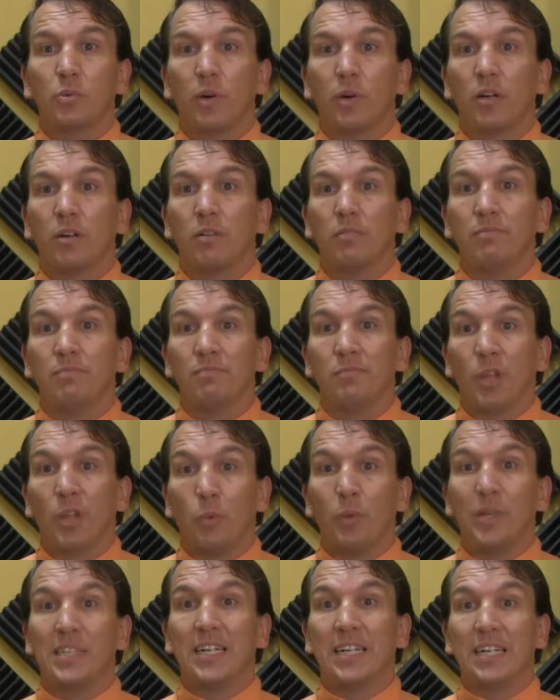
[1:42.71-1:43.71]
where
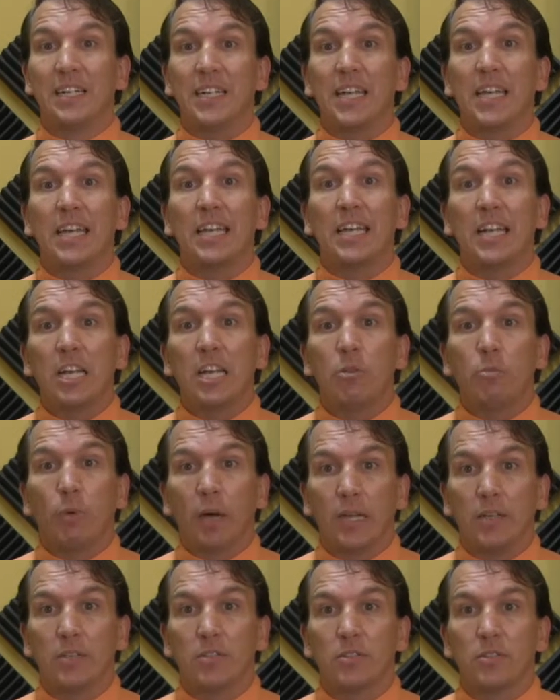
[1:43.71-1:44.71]
we did it again
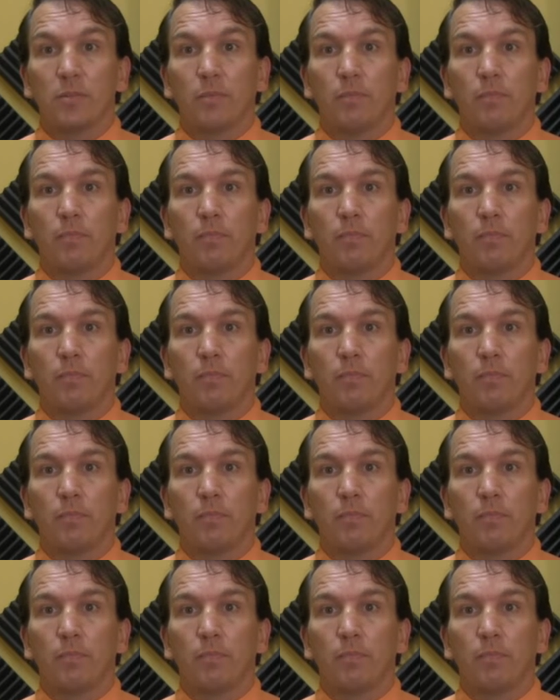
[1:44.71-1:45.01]
anyways?